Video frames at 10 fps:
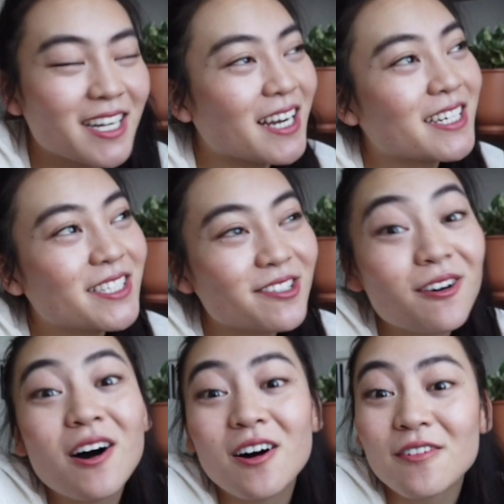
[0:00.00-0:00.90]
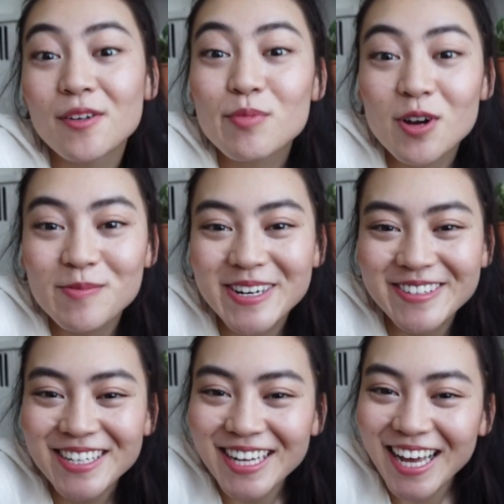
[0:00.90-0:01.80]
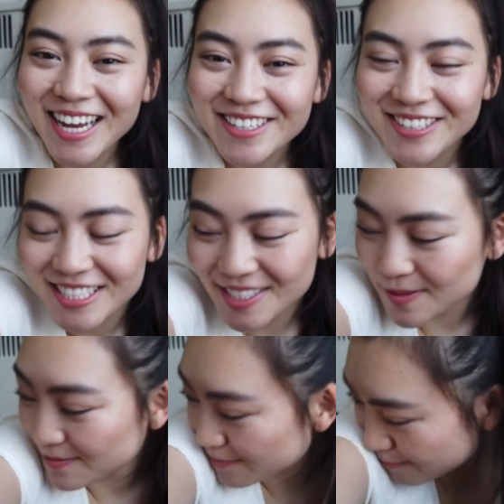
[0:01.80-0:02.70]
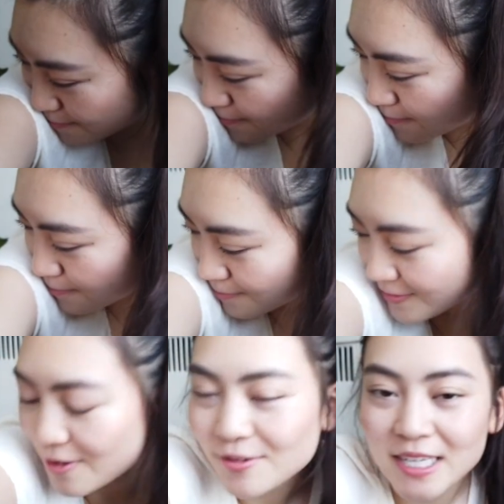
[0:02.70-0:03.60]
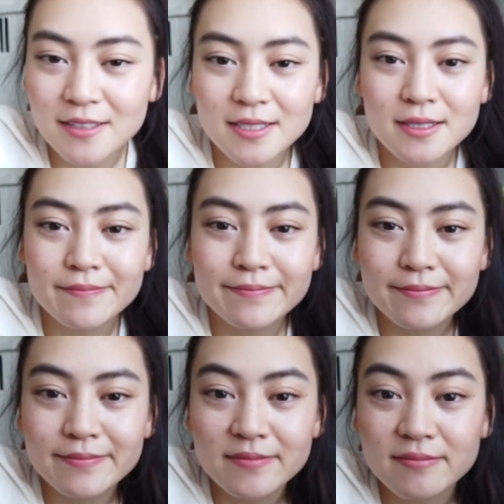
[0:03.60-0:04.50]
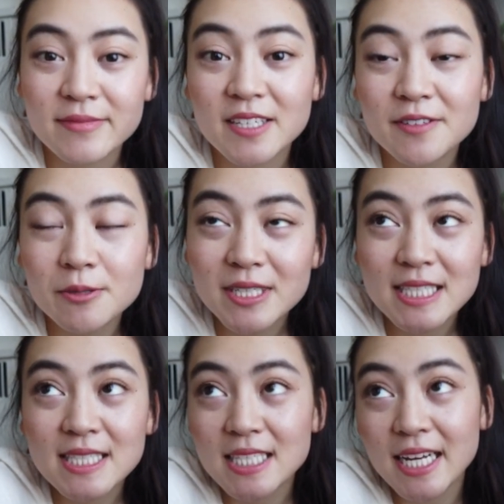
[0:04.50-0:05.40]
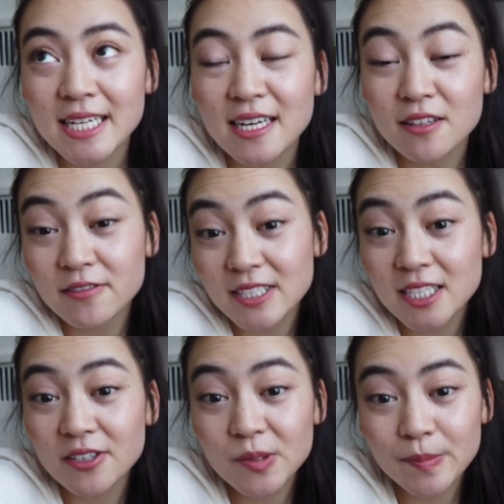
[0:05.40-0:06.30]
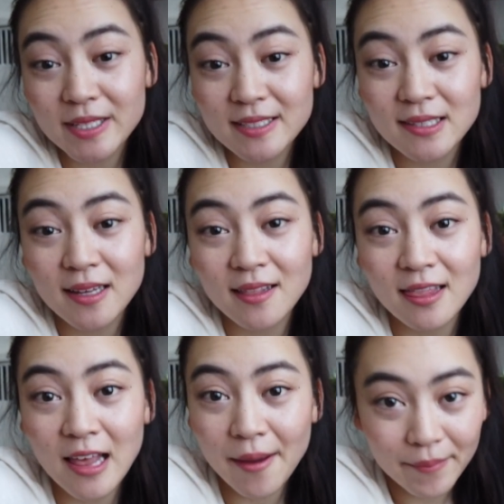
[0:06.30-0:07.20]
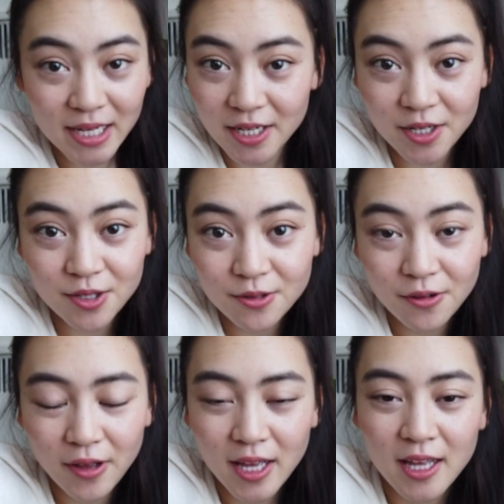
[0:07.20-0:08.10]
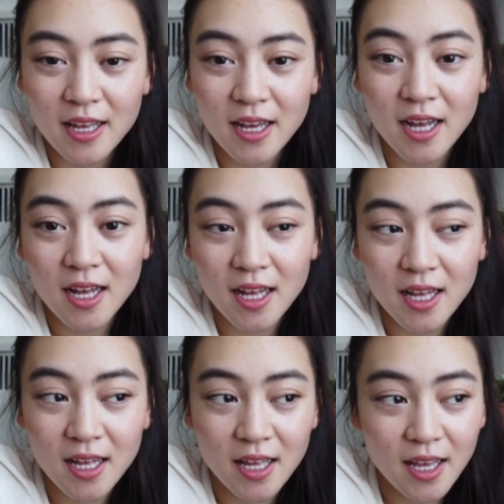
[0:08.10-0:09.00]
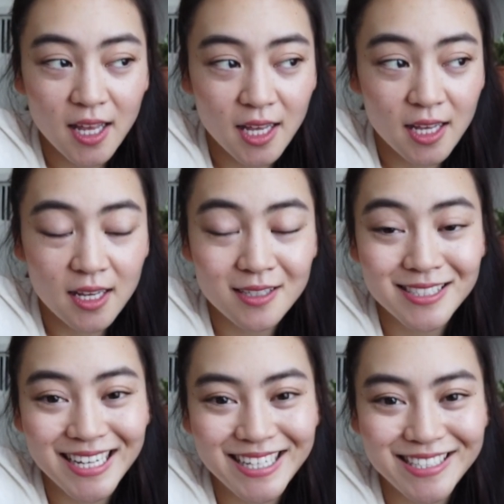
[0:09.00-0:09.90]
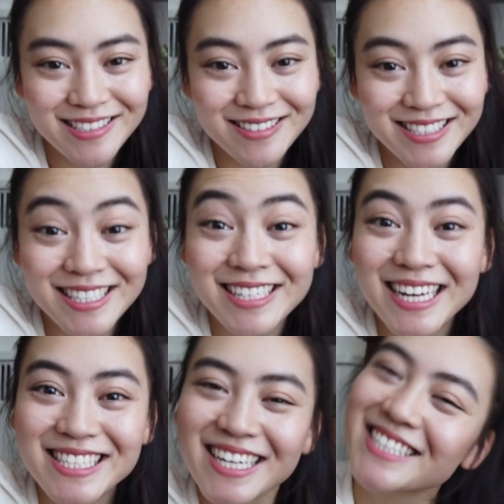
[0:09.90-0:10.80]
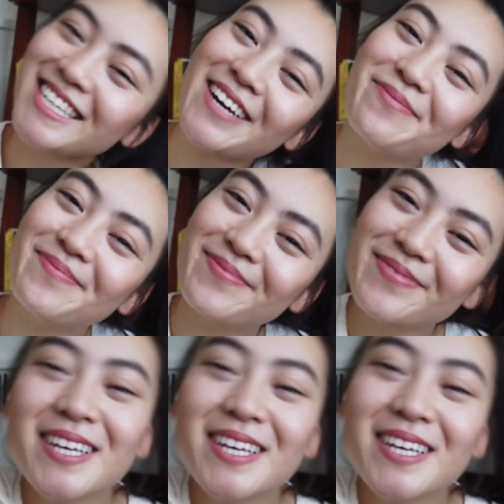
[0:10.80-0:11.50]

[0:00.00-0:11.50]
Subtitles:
Gotta do all the promo. Anyways, what else? If you want to see any other videos, please let me know. And I'll see you guys next time.